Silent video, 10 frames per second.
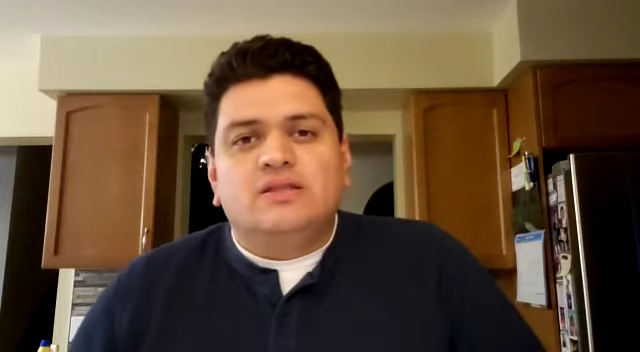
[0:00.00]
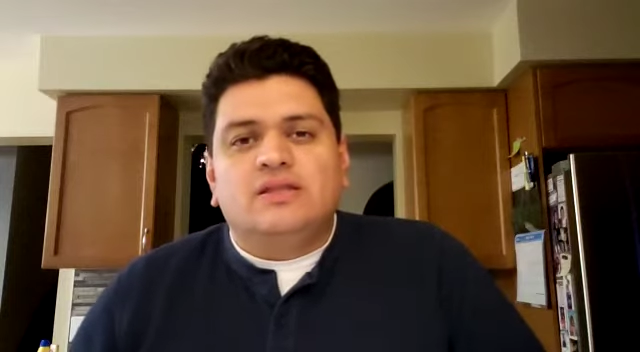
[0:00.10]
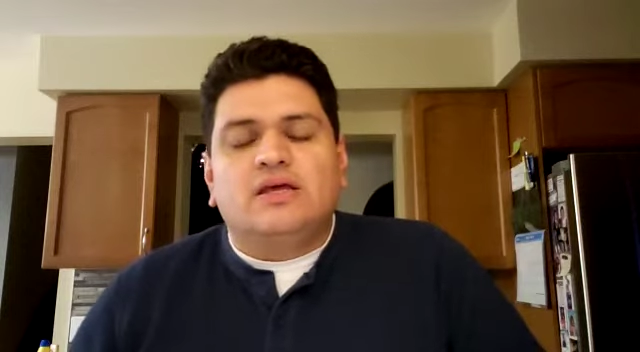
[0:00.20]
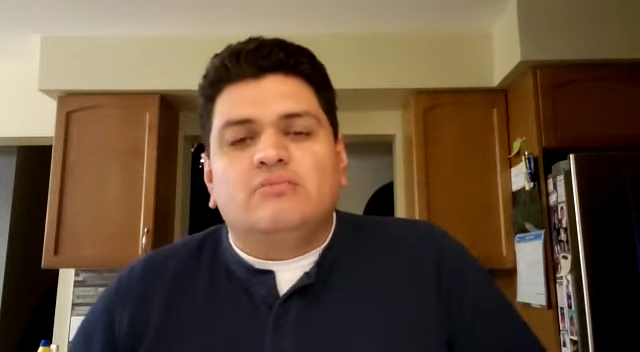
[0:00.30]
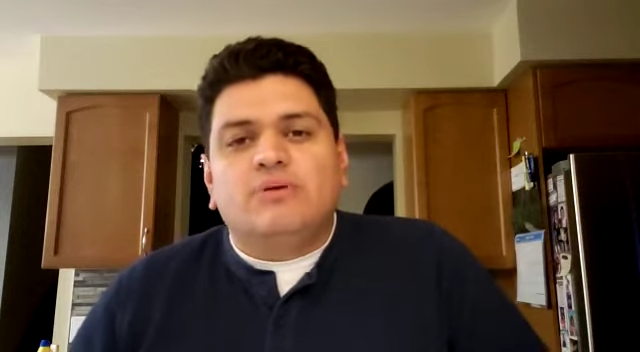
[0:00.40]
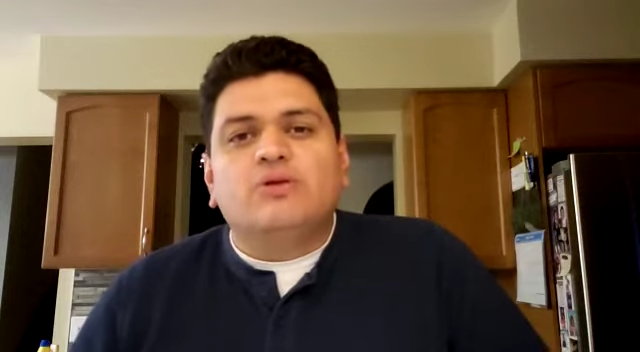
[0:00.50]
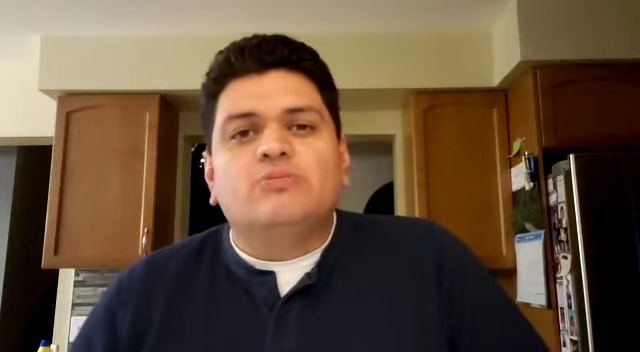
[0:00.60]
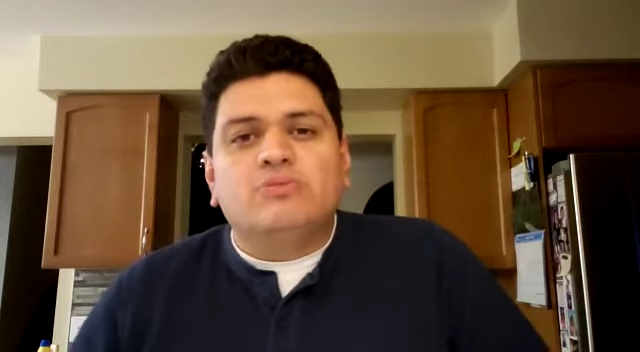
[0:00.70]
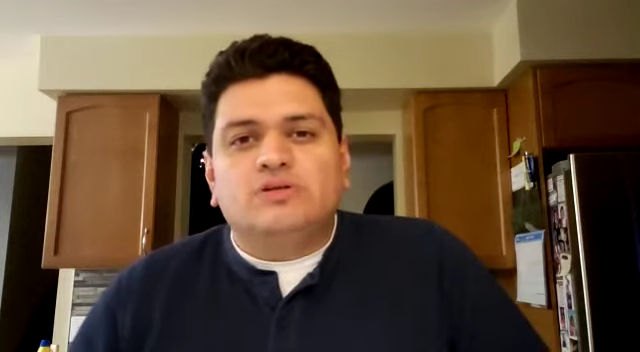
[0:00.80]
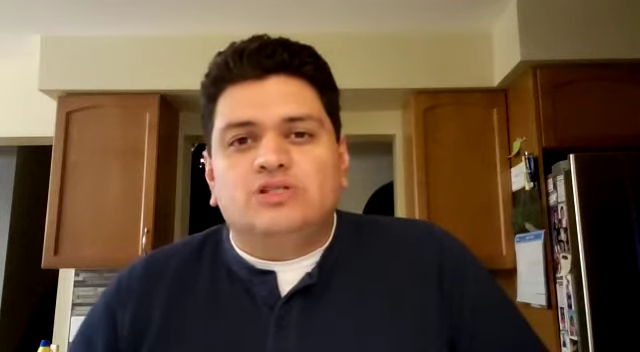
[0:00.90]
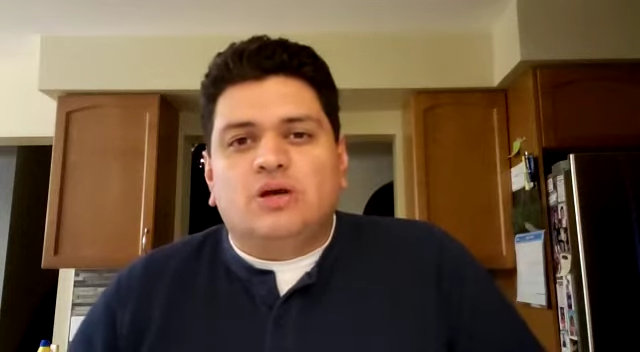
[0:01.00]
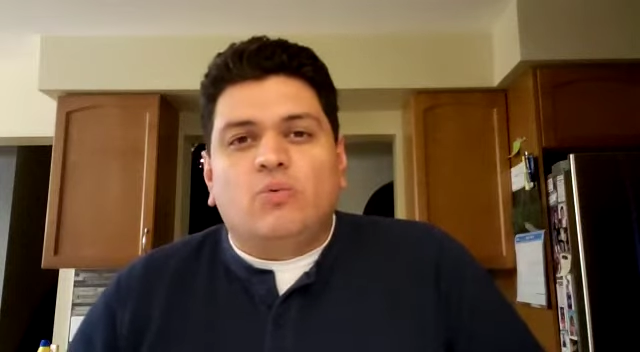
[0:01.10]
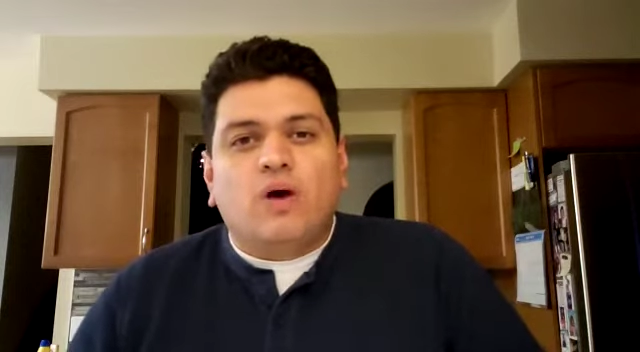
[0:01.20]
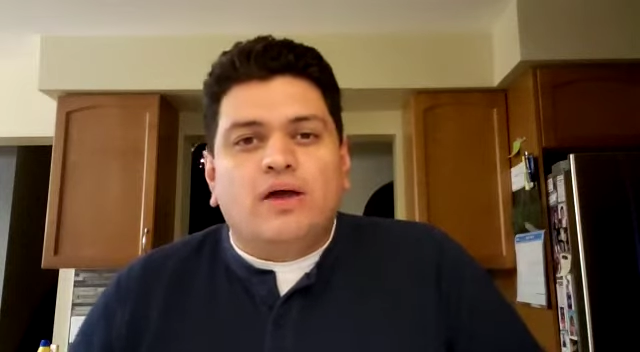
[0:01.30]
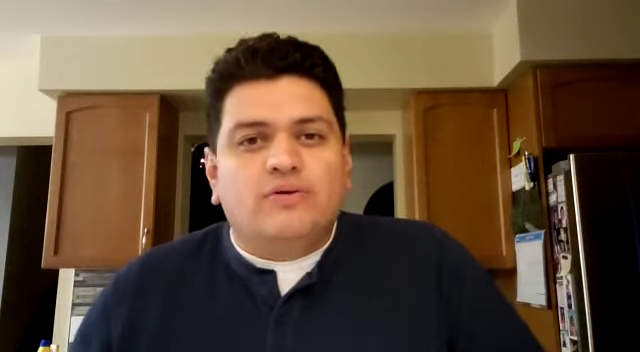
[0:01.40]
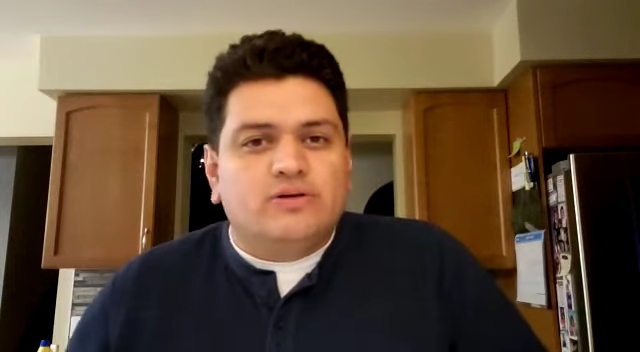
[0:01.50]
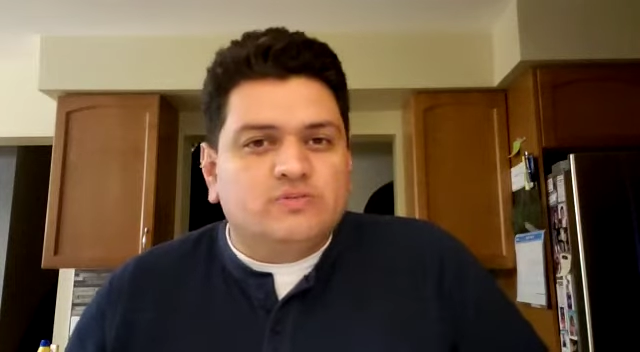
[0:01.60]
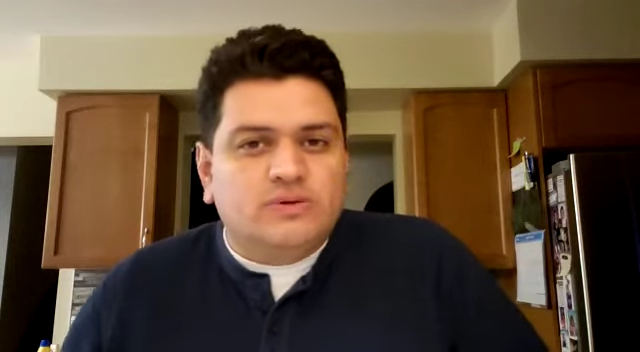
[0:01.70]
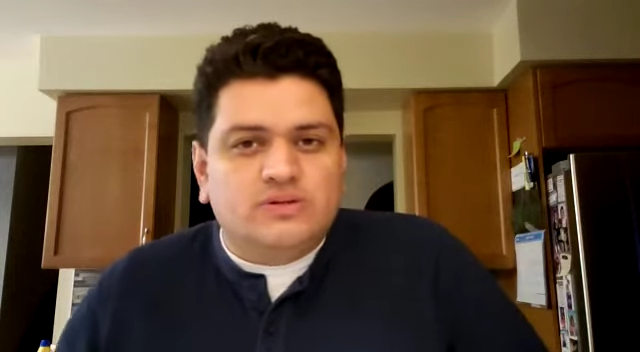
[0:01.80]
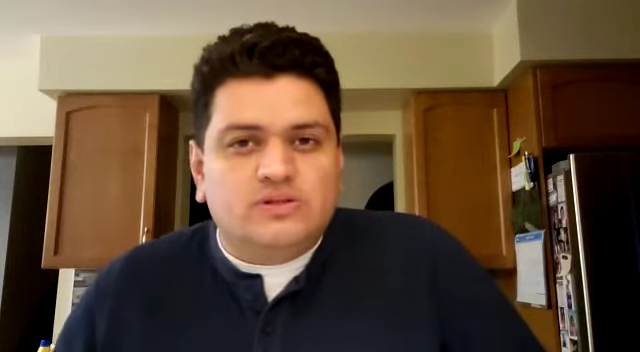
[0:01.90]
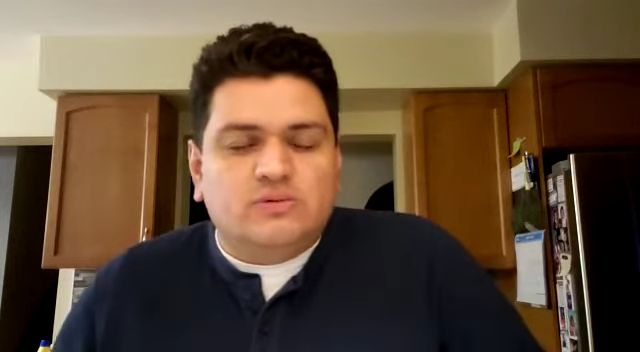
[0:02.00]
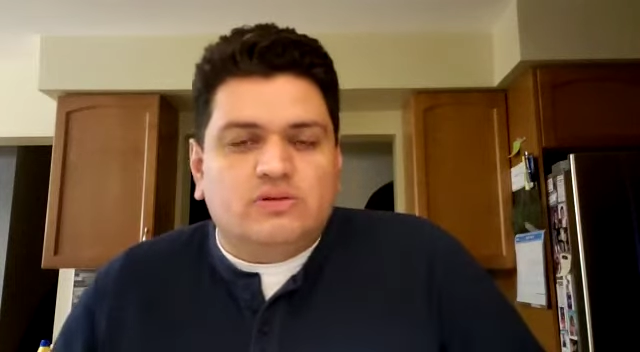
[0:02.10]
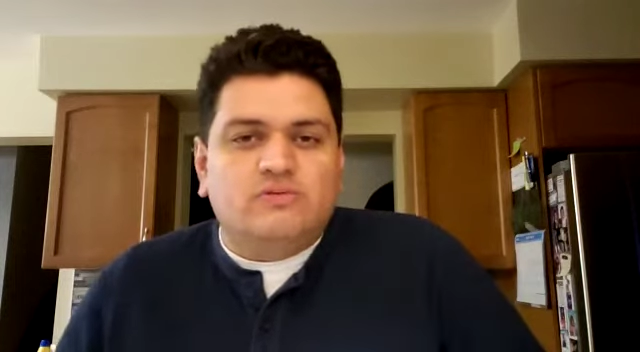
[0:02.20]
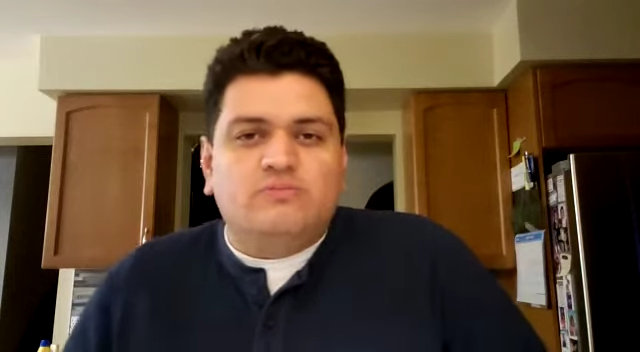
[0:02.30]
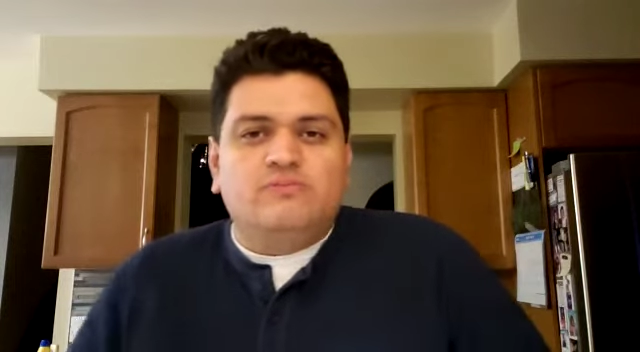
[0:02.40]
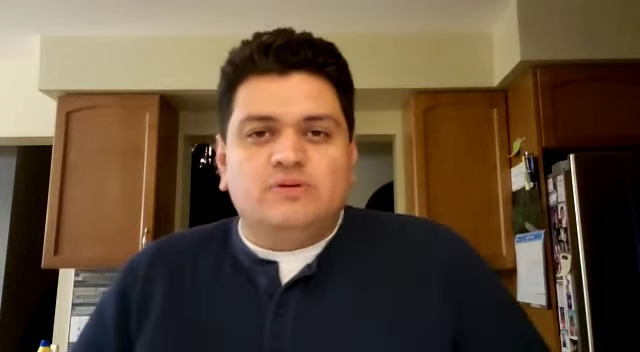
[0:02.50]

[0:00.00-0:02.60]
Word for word: they can better appreciate why they're experiencing what they're